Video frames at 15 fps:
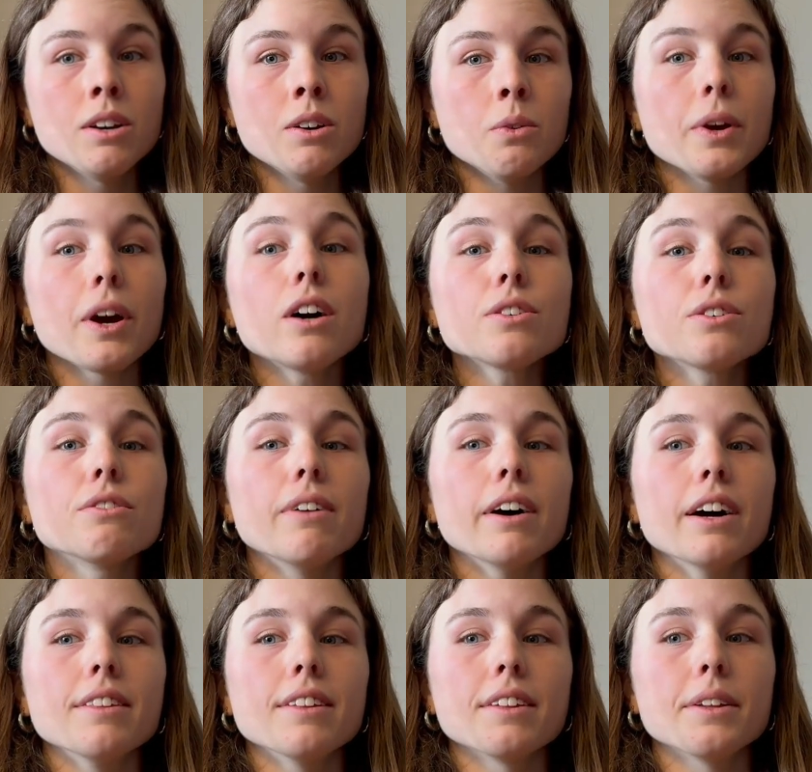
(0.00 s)
We also
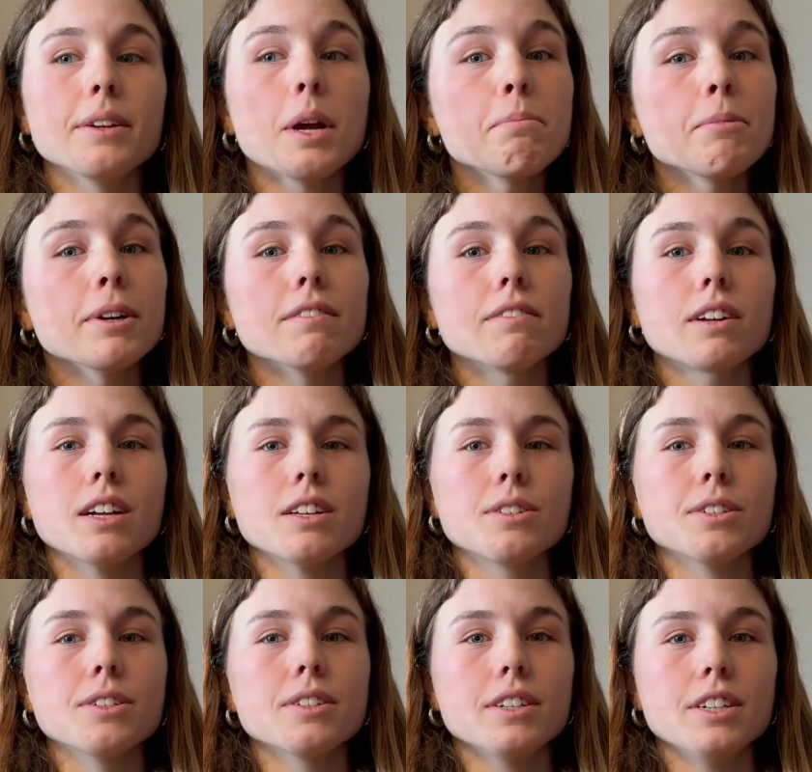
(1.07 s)
find that the number of
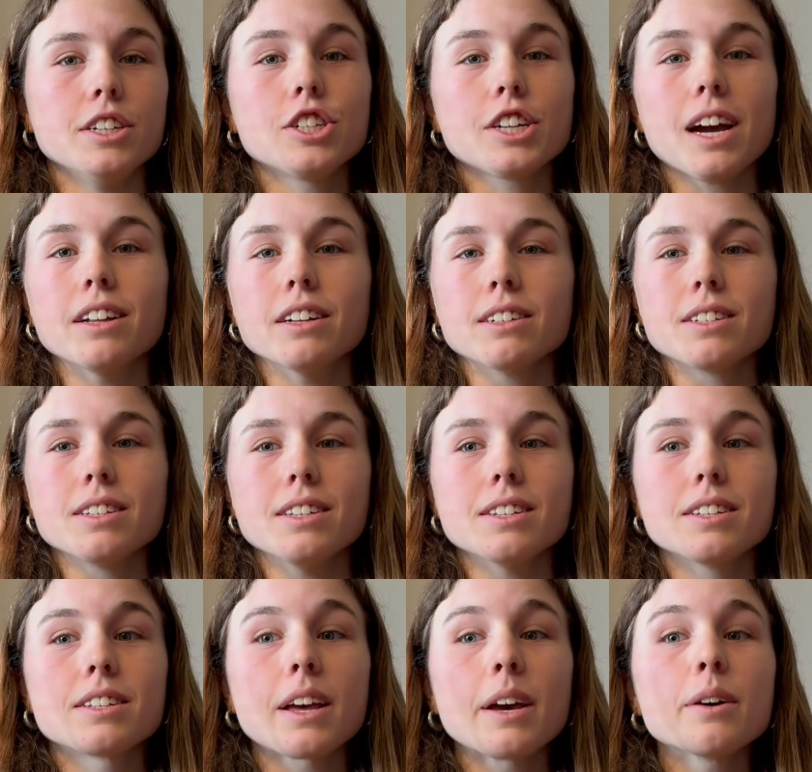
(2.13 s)
clusters in each galaxy
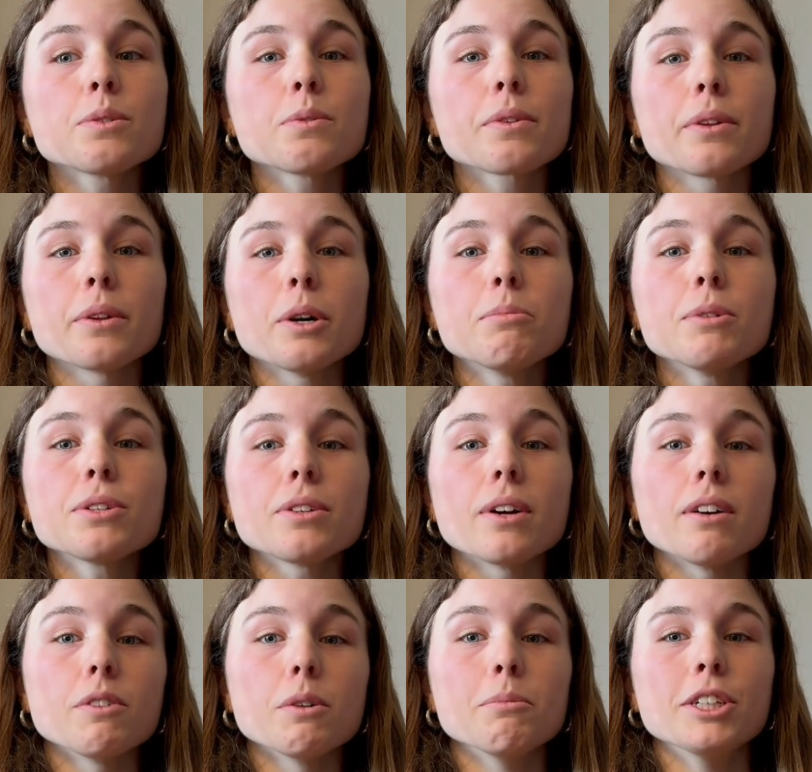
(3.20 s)
scales with global star
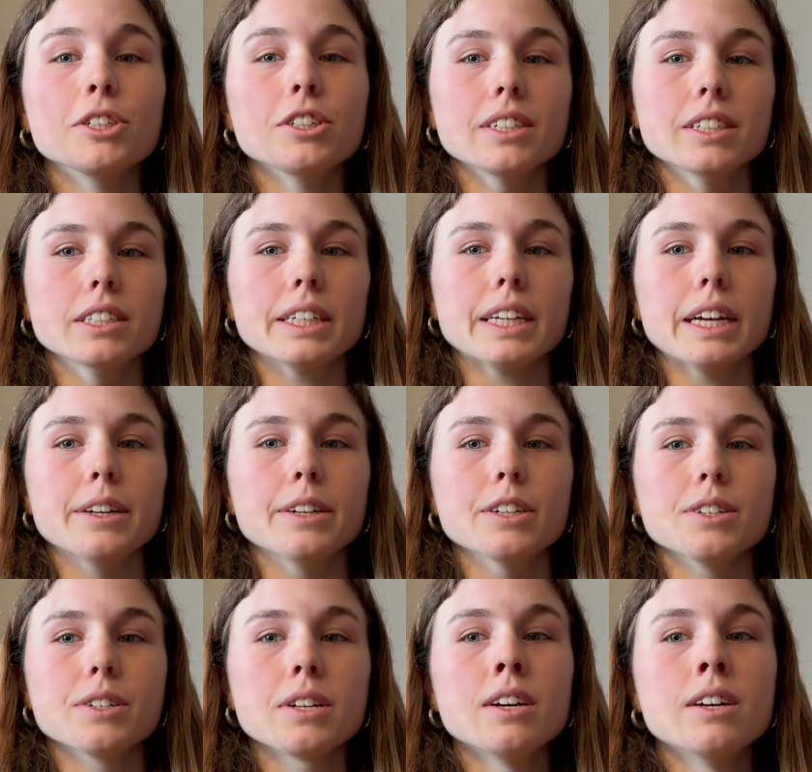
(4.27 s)
formation
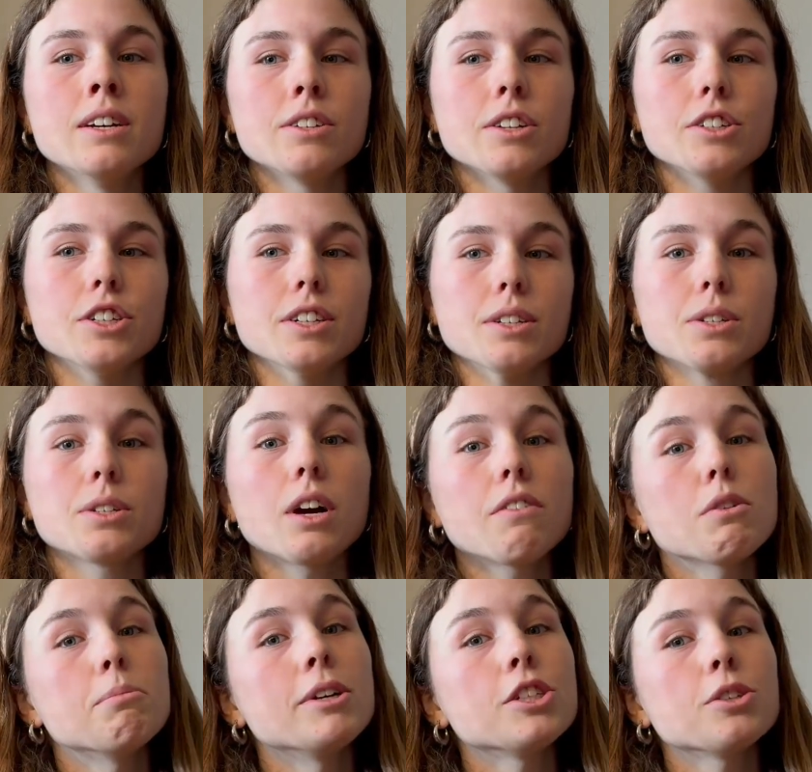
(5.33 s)
indicators such as star
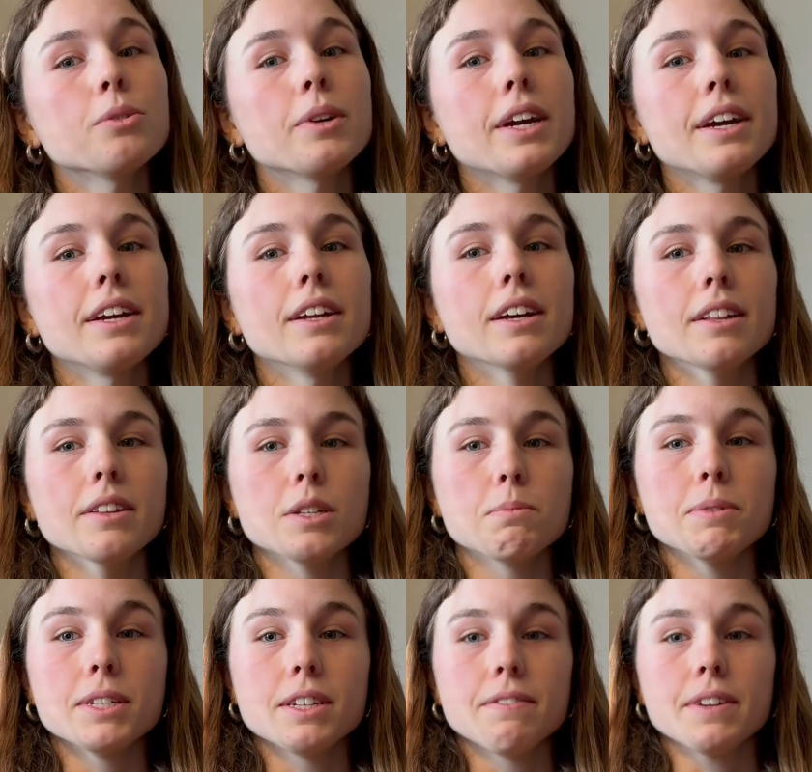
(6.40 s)
formation rate and the
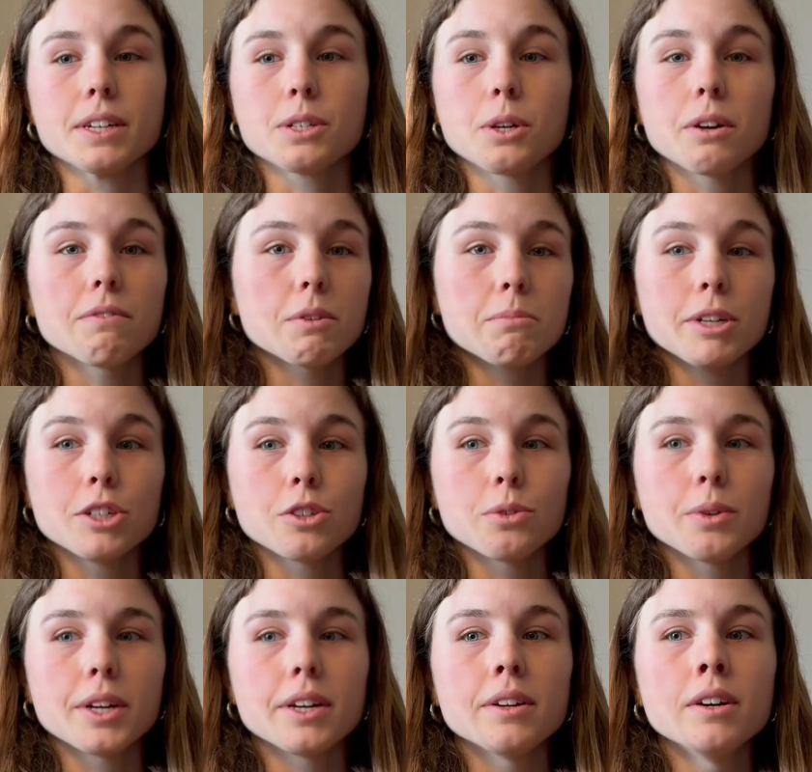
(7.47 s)
specific star formation
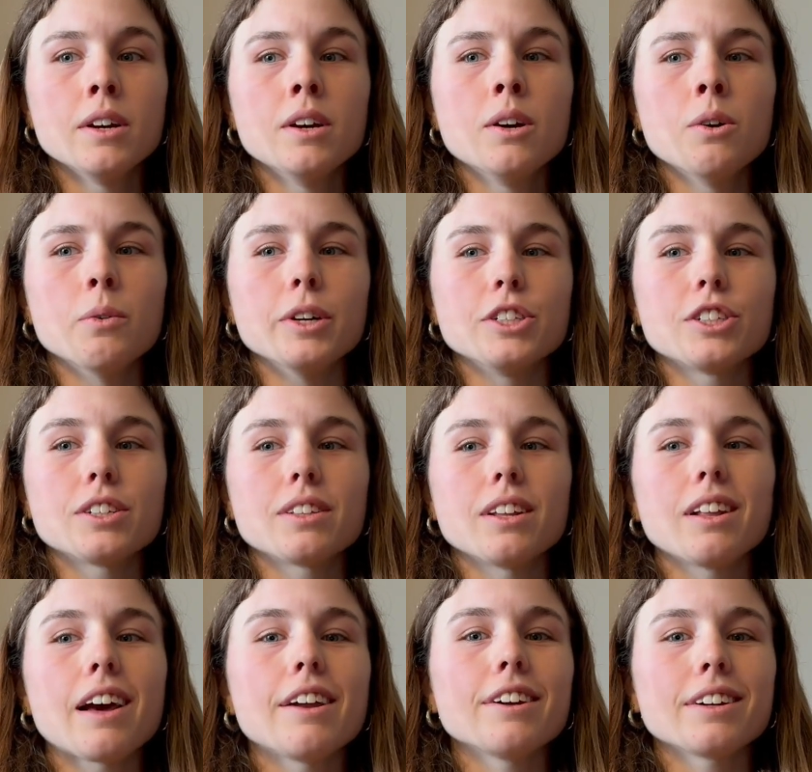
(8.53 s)
rate, which the
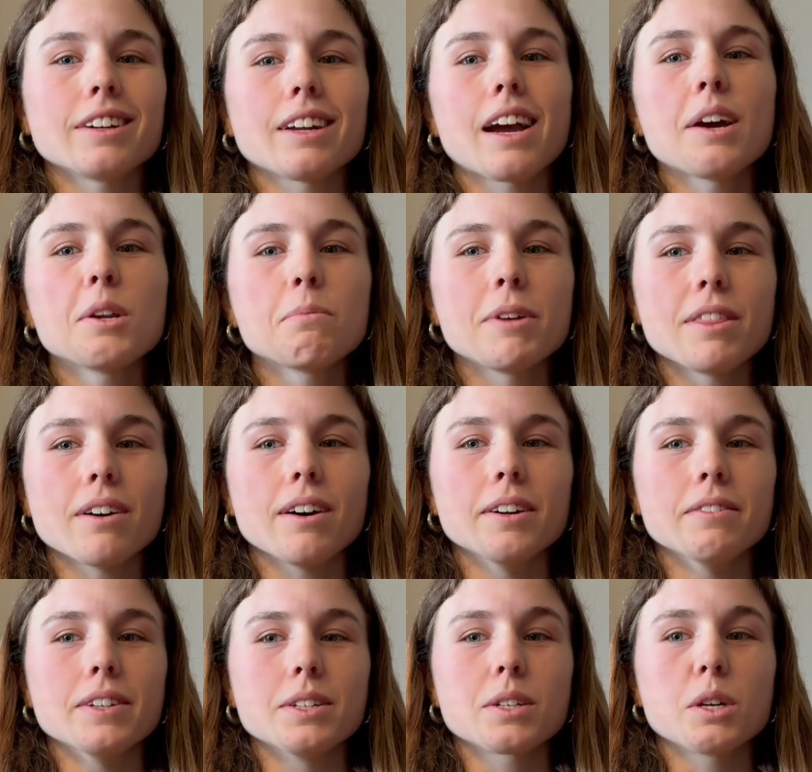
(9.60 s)
latter can kind of be thought of
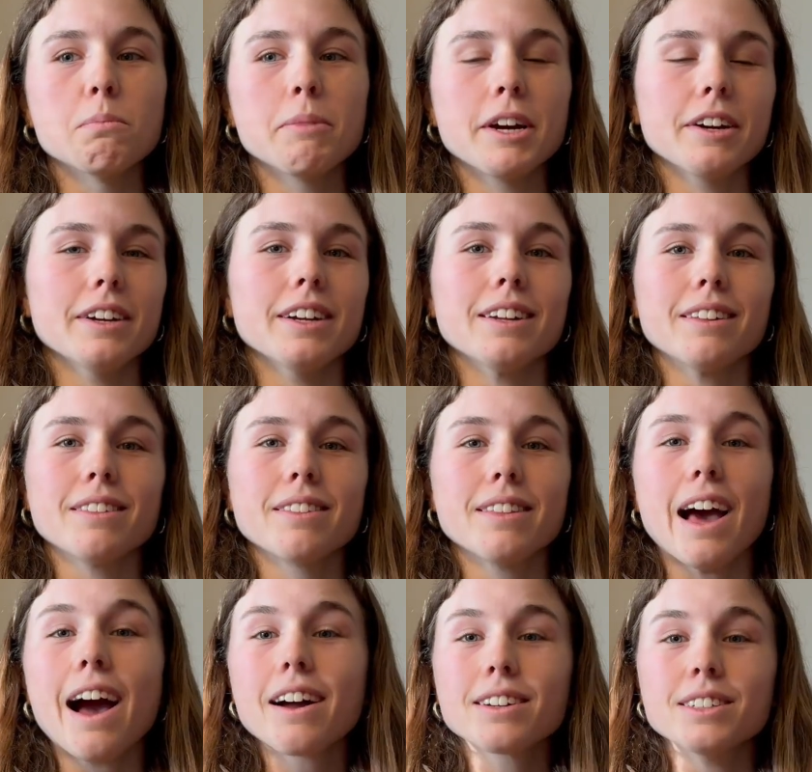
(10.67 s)
as comparing the
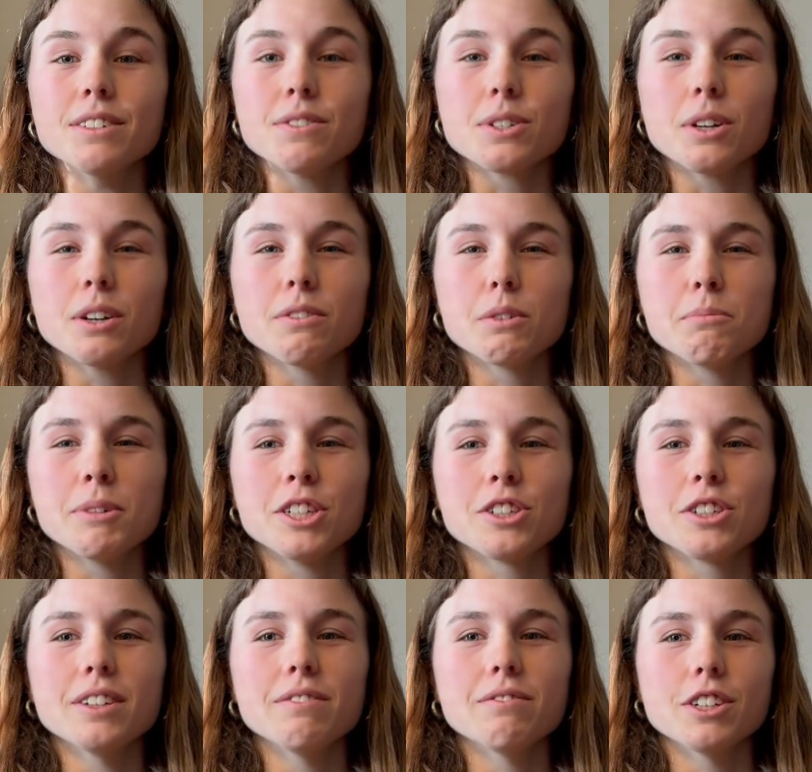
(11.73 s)
active star
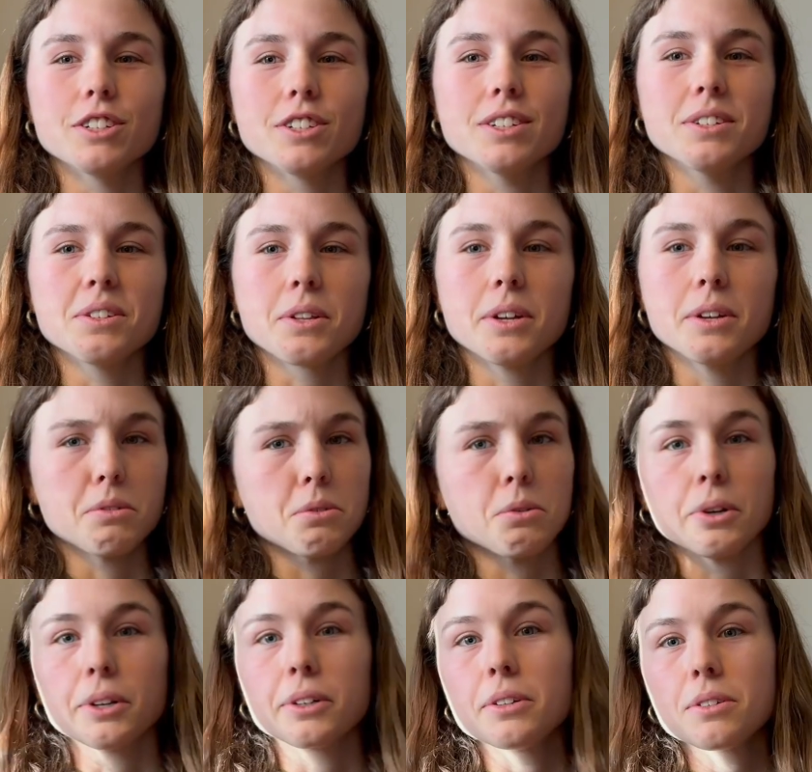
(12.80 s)
formation versus the
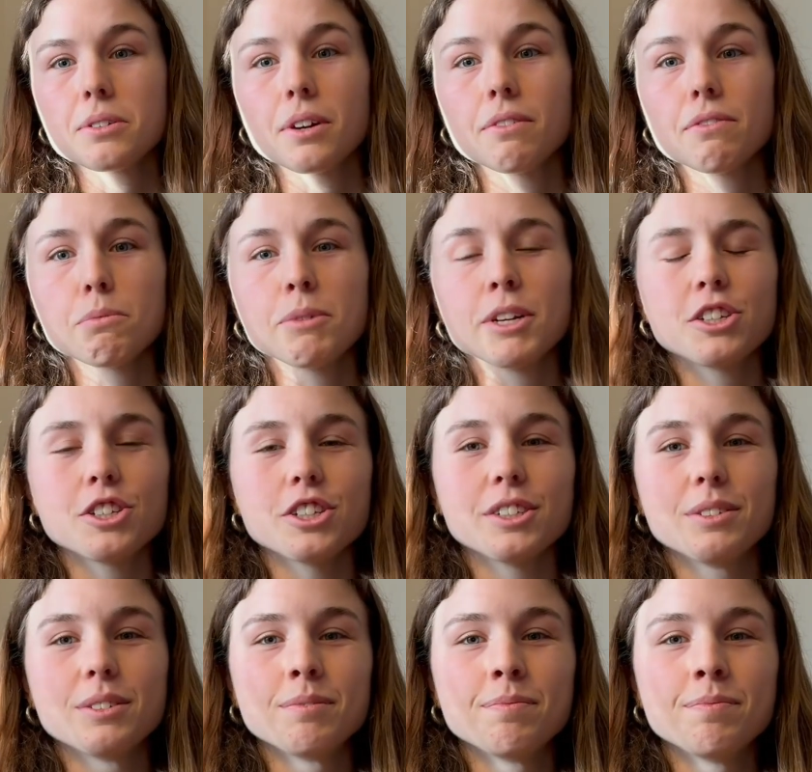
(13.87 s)
historical star
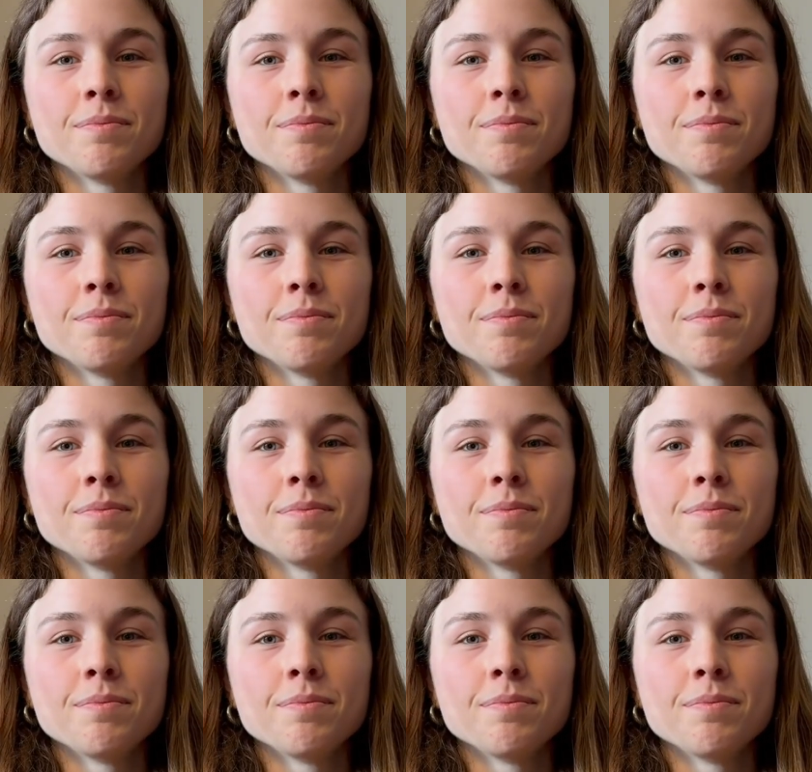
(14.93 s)
formation.